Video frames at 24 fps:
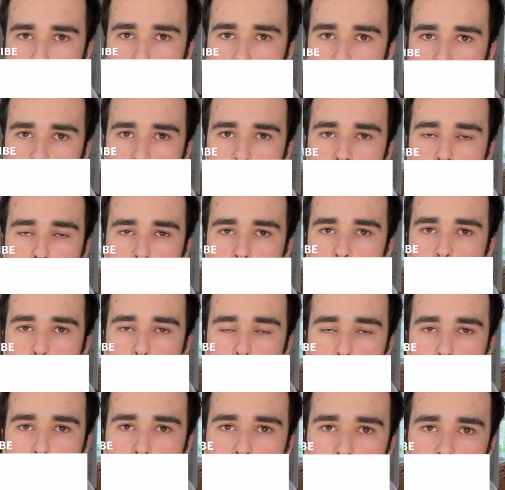for watching the video
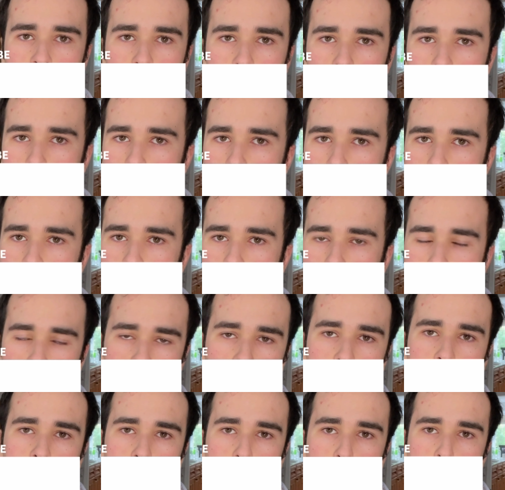with me,
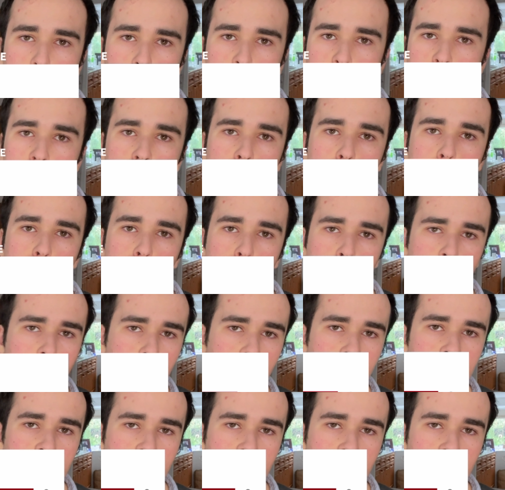and I hope to see you soon on the